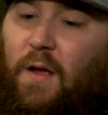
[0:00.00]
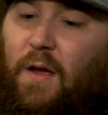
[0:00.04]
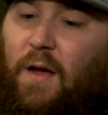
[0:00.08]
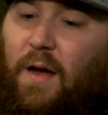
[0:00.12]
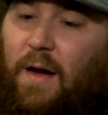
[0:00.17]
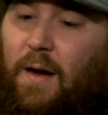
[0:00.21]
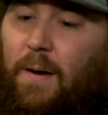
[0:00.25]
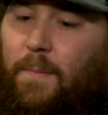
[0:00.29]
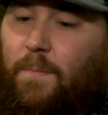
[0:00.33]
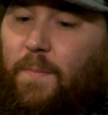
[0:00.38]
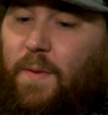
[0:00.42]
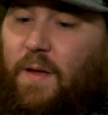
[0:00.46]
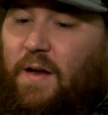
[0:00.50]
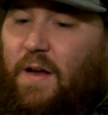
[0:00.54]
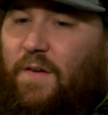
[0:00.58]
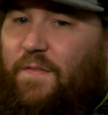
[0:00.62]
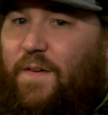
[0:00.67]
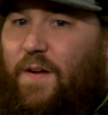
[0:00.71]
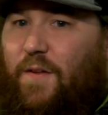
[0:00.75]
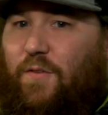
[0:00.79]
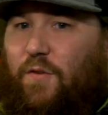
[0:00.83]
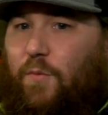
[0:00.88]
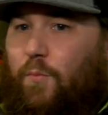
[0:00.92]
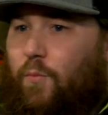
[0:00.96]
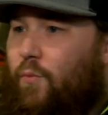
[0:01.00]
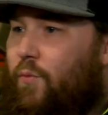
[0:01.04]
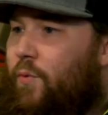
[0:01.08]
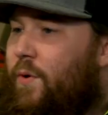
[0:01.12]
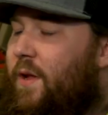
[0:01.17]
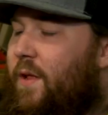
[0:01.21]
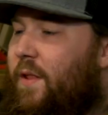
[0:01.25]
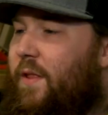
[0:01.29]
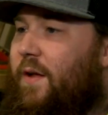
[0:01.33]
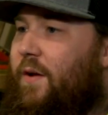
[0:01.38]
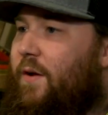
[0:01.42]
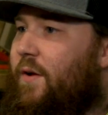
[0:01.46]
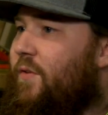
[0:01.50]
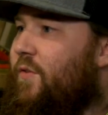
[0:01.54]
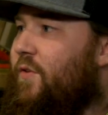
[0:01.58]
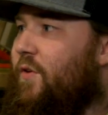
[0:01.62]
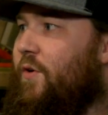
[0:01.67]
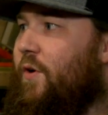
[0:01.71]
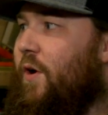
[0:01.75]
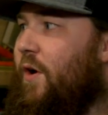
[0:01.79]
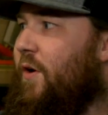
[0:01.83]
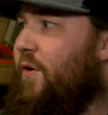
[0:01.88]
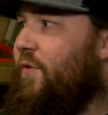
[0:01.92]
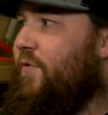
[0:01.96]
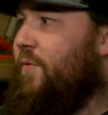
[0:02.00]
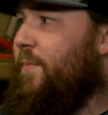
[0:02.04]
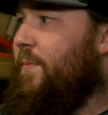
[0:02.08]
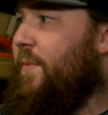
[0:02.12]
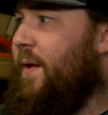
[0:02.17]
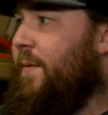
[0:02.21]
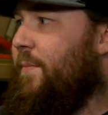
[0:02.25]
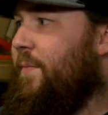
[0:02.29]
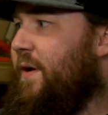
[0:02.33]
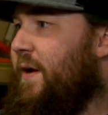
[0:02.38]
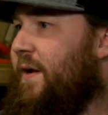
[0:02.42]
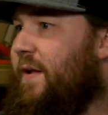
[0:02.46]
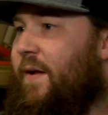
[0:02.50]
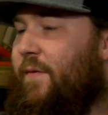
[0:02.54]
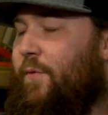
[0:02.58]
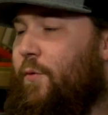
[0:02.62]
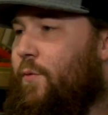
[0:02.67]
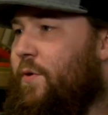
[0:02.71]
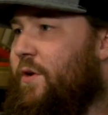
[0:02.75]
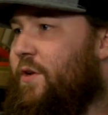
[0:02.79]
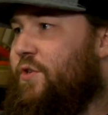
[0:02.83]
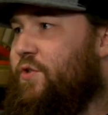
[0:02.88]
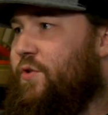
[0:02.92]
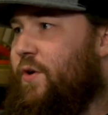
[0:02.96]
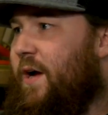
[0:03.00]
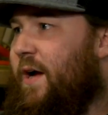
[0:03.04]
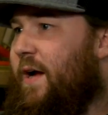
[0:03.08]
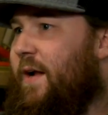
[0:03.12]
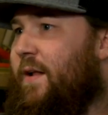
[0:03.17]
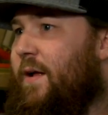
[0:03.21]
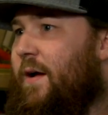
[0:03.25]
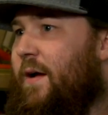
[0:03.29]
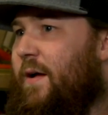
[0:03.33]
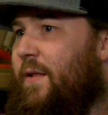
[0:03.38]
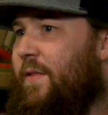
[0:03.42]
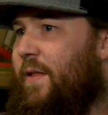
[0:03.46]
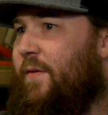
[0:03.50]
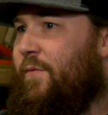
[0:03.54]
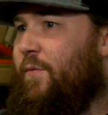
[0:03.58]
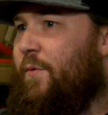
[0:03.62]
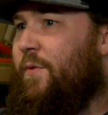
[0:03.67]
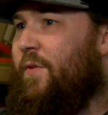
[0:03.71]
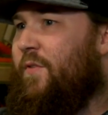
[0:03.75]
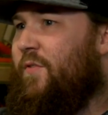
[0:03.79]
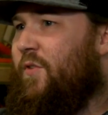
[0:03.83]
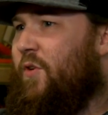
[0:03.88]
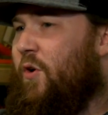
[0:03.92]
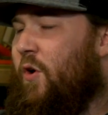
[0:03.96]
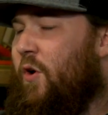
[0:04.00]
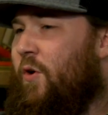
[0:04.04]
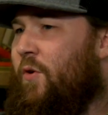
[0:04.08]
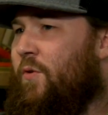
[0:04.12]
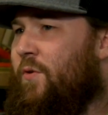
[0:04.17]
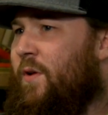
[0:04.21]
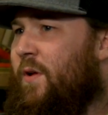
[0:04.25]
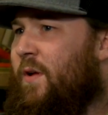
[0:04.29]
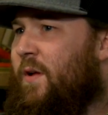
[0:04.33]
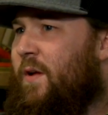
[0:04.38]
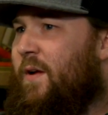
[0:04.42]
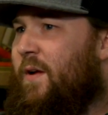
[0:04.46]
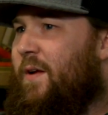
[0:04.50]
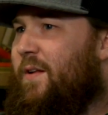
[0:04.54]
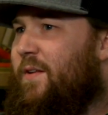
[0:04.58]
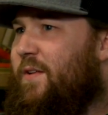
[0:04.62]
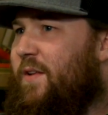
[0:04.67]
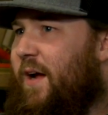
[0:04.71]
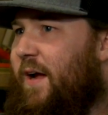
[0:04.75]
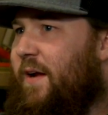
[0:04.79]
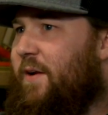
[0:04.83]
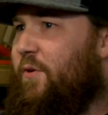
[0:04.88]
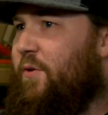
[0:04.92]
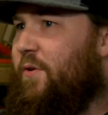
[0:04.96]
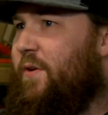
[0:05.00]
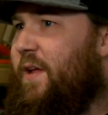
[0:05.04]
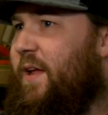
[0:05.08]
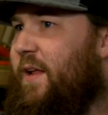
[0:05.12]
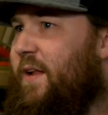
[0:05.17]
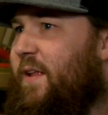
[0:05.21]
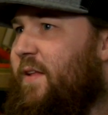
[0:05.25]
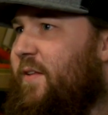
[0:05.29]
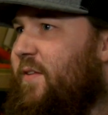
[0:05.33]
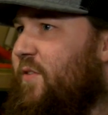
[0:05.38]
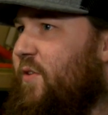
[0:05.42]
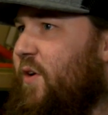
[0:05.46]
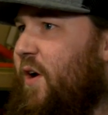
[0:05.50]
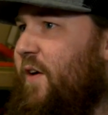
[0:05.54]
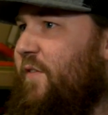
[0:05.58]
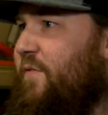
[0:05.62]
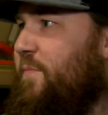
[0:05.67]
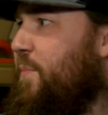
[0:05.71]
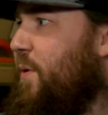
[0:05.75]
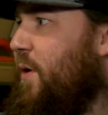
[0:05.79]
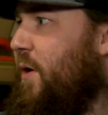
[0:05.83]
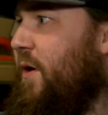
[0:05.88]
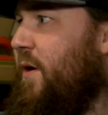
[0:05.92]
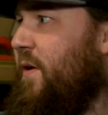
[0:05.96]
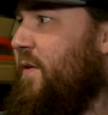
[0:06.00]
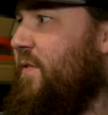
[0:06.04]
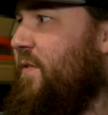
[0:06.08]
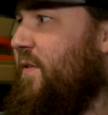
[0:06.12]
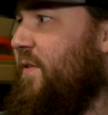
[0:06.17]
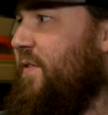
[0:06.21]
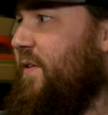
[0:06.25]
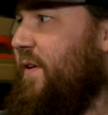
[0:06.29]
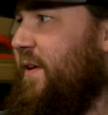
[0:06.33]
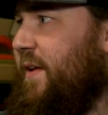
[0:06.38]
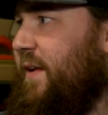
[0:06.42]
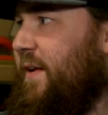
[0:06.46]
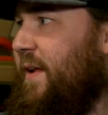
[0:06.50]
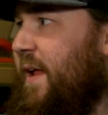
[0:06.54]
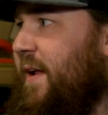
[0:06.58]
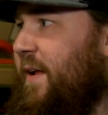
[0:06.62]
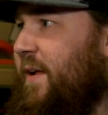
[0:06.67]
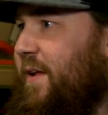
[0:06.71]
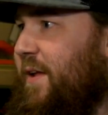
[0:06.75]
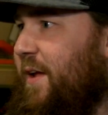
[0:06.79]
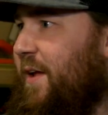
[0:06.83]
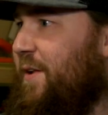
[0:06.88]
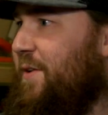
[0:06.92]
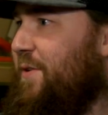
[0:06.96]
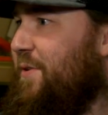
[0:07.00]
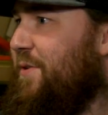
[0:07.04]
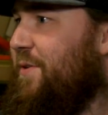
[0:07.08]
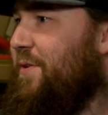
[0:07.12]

Um, and I found some really good cigars from them that I never would have tried. Uh, they have one that's called Tiger Kitty Soft Paws. It's a Connecticut.